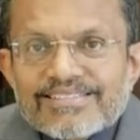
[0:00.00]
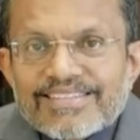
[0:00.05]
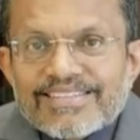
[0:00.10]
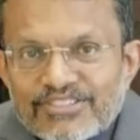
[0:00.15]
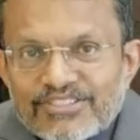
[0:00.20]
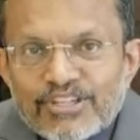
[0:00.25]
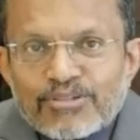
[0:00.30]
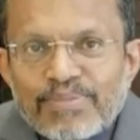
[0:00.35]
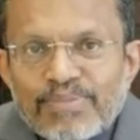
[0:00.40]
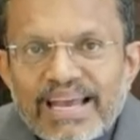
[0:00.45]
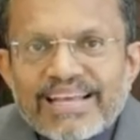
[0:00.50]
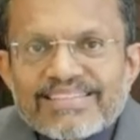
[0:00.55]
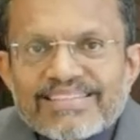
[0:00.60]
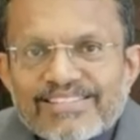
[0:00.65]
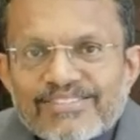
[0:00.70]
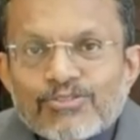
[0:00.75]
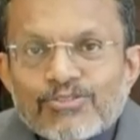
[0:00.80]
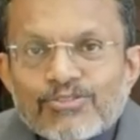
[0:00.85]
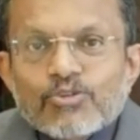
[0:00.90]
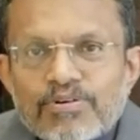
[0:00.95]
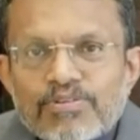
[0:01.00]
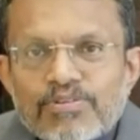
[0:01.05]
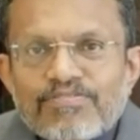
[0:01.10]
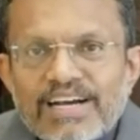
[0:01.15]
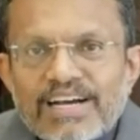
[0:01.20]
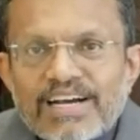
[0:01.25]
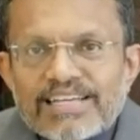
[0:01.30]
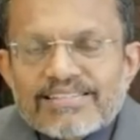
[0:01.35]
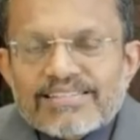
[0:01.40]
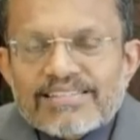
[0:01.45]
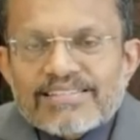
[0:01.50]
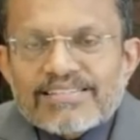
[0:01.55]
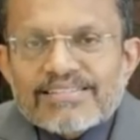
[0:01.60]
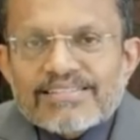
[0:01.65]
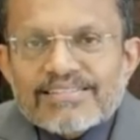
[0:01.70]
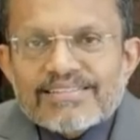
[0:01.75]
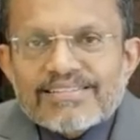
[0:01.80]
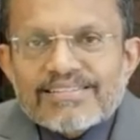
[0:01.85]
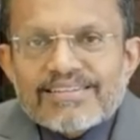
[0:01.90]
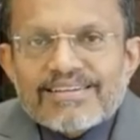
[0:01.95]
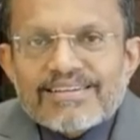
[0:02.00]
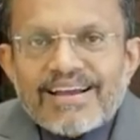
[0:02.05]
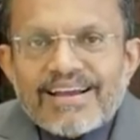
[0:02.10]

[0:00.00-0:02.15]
central banks and supervisors